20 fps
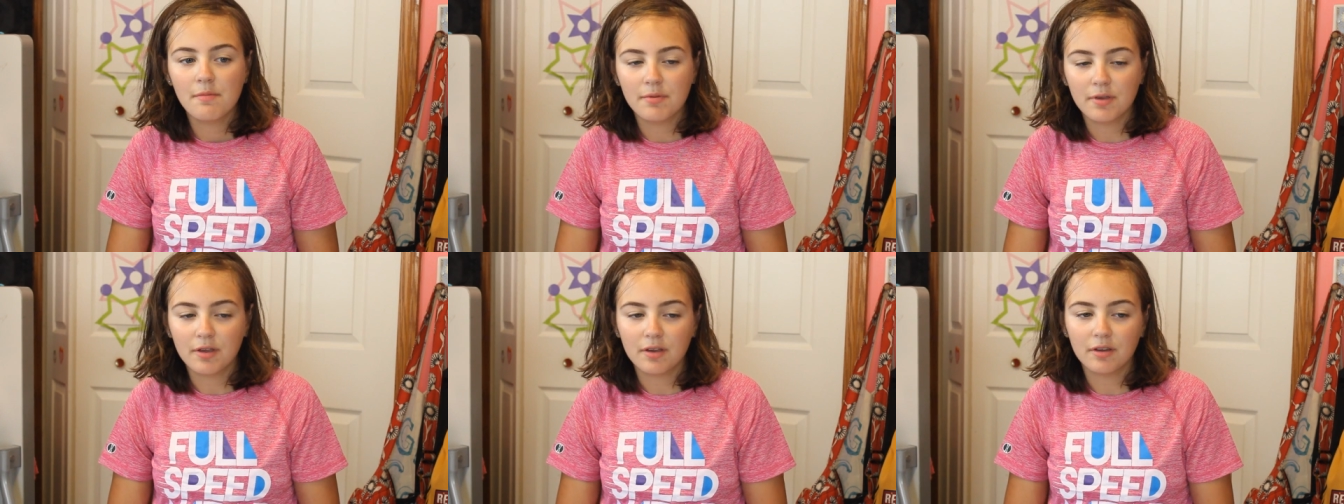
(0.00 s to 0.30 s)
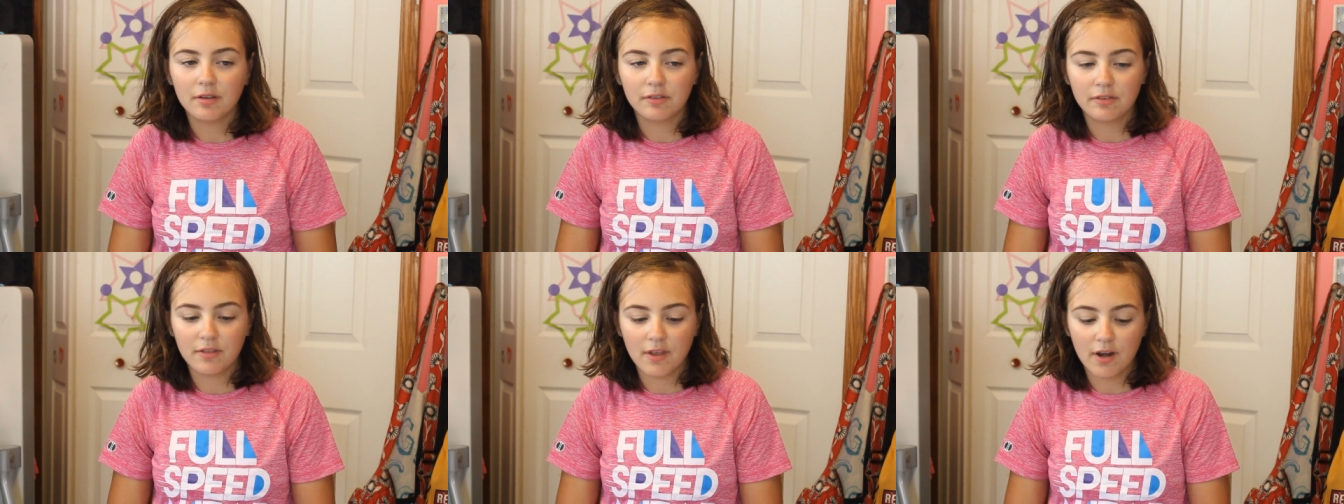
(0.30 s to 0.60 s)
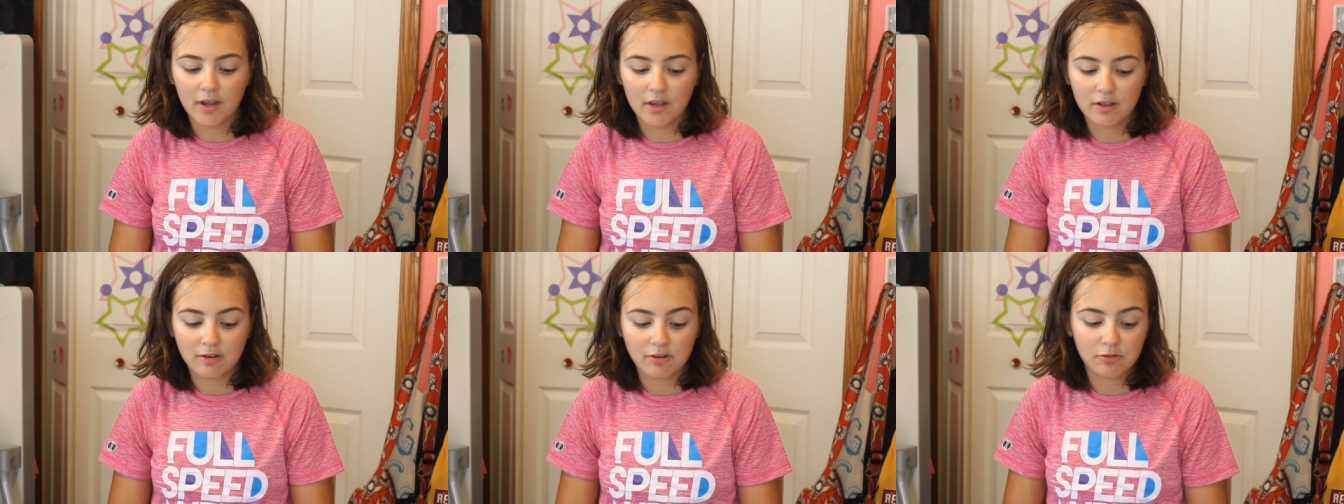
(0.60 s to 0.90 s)
because
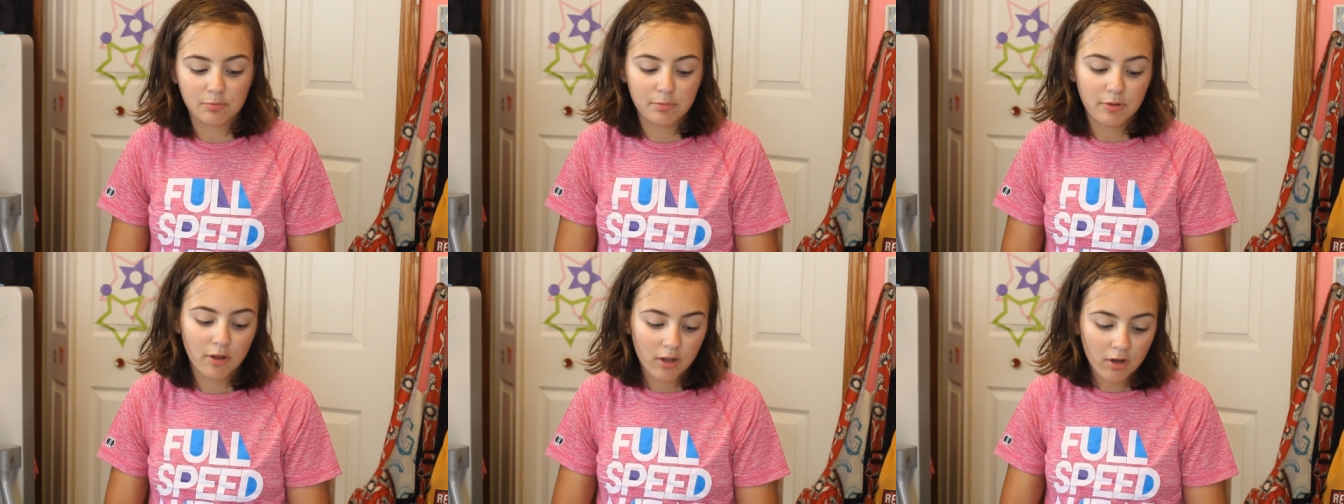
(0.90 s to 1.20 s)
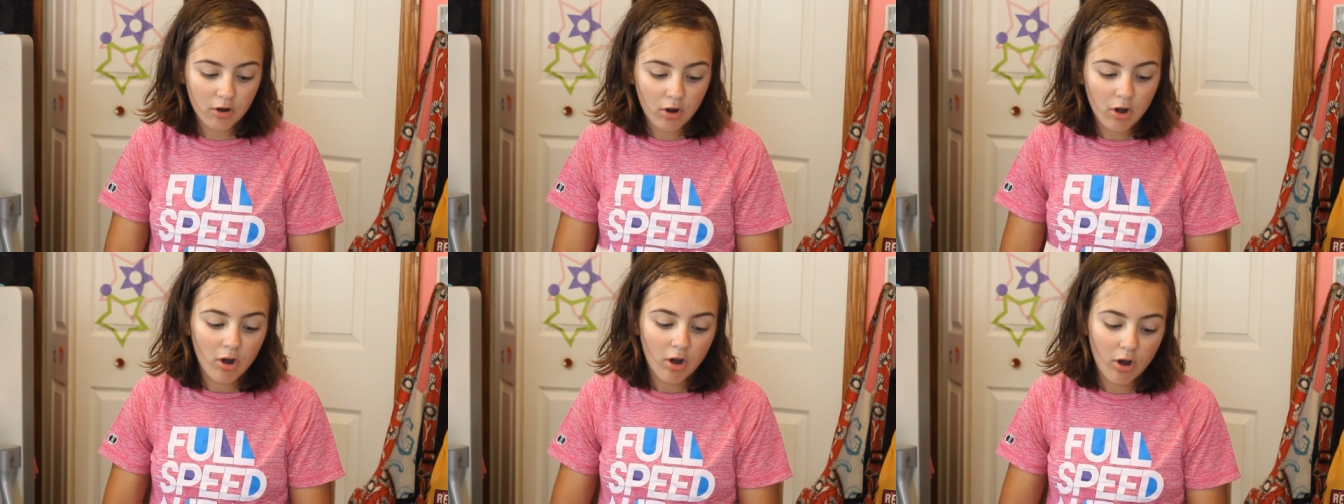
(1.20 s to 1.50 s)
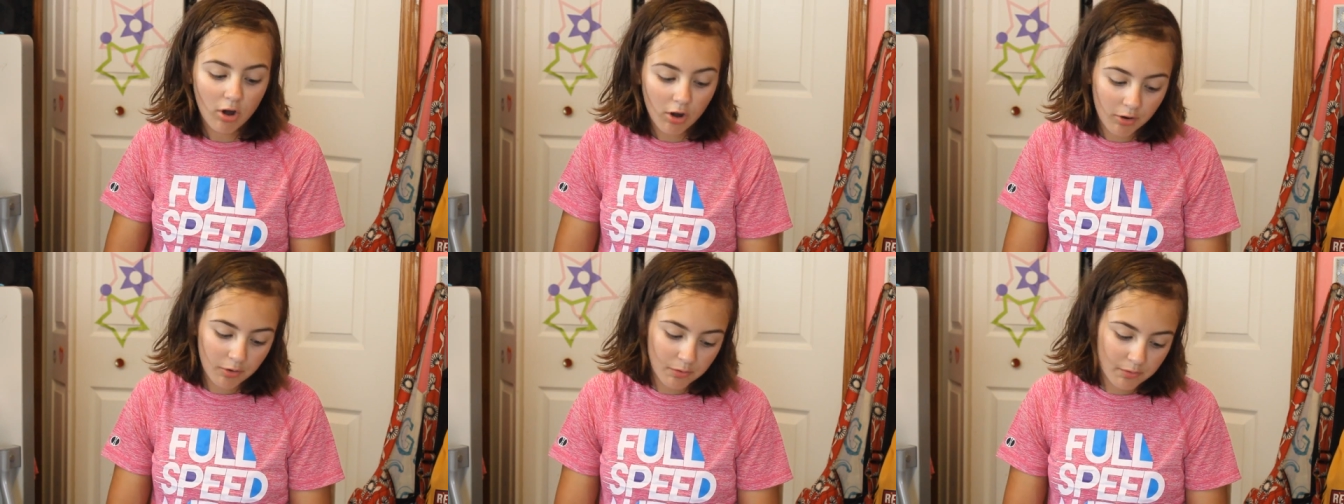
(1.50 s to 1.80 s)
then I can just be like,
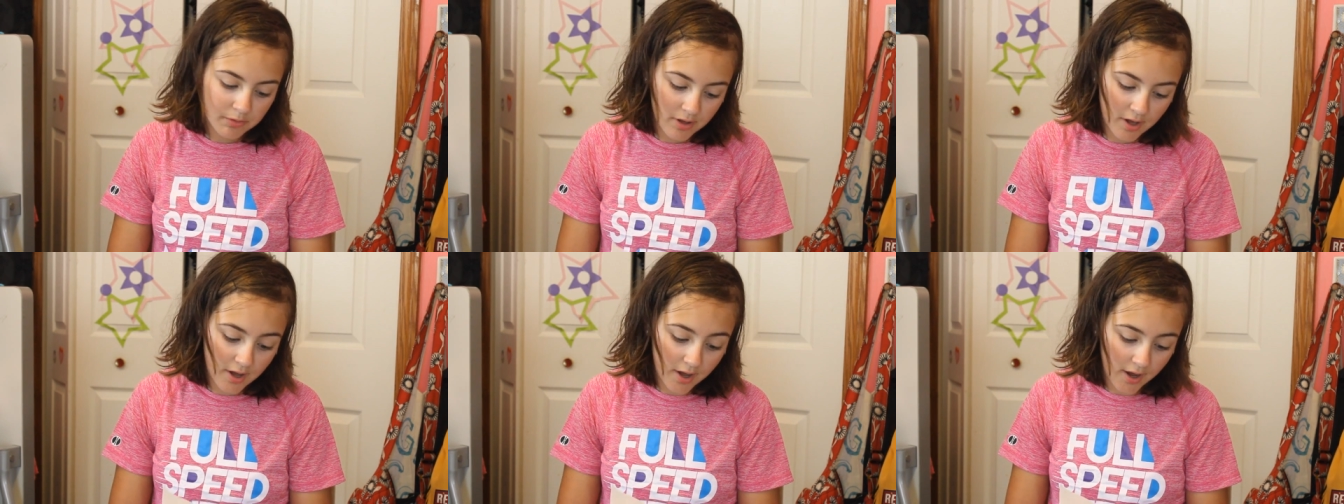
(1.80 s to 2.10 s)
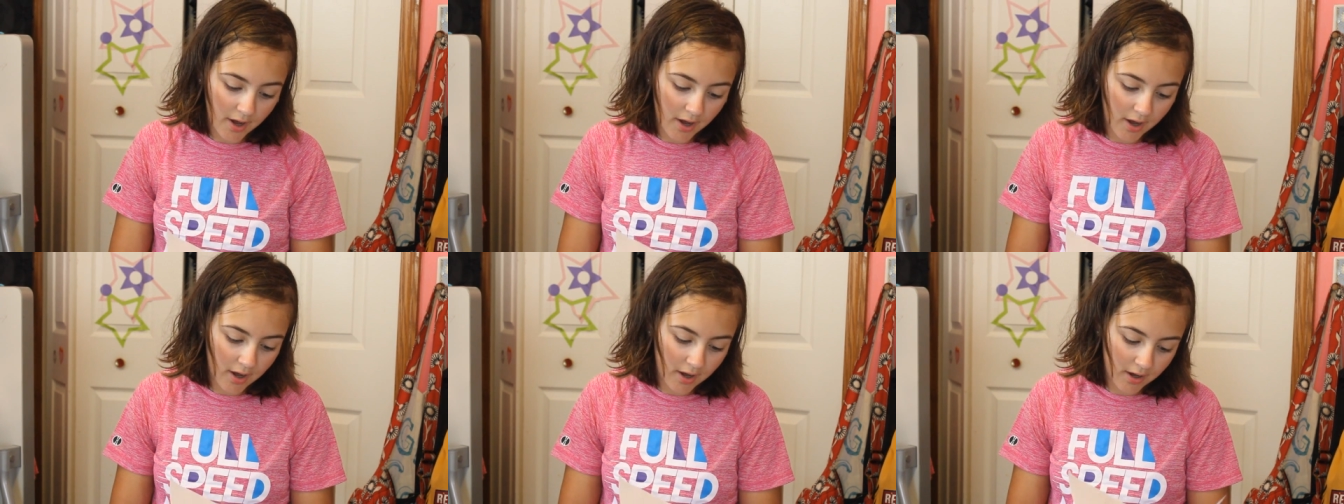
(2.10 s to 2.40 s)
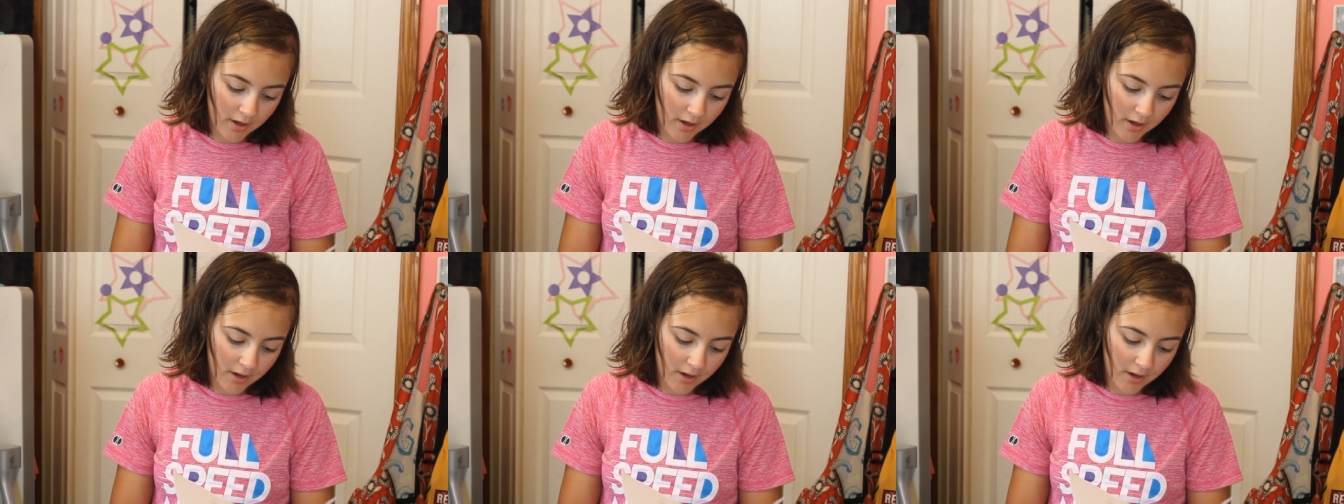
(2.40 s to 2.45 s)
oh yeah,